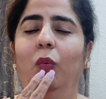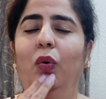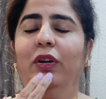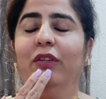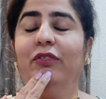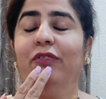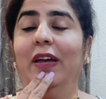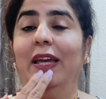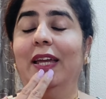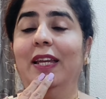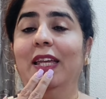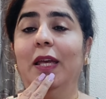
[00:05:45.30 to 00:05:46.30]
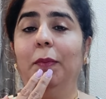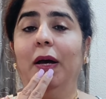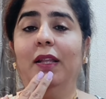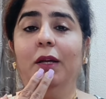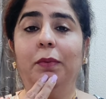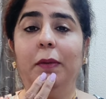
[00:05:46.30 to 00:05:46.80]
What if I can keep
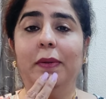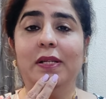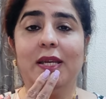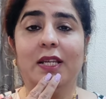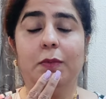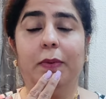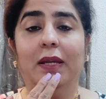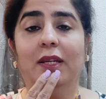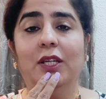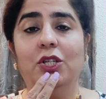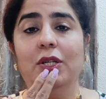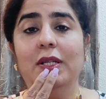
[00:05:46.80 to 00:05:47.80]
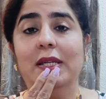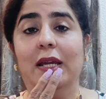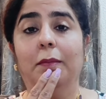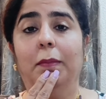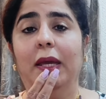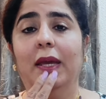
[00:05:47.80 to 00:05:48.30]
other people's expectations
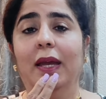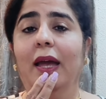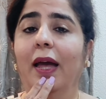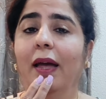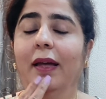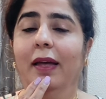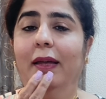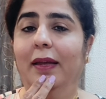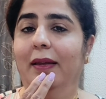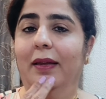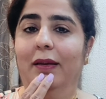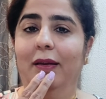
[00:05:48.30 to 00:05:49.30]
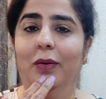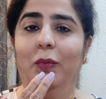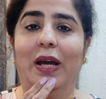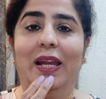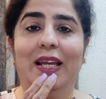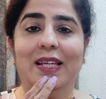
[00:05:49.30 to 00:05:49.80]
at bay
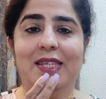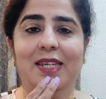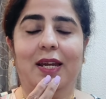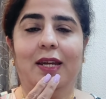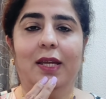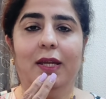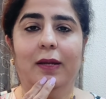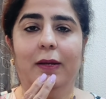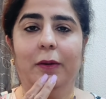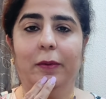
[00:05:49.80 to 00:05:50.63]
while I study?